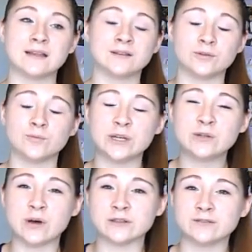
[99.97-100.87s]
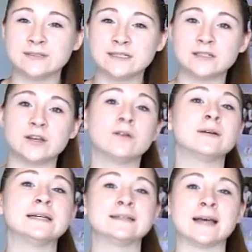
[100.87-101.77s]
And what you also need to know
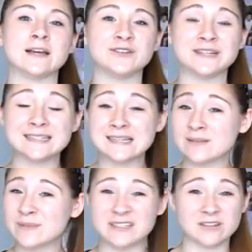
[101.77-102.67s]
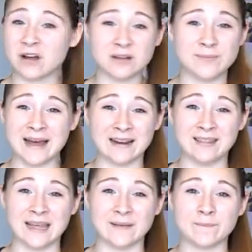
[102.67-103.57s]
is that criticism is not a bad
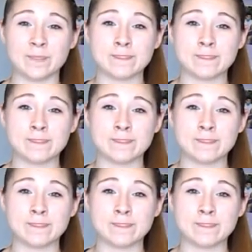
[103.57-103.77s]
thing.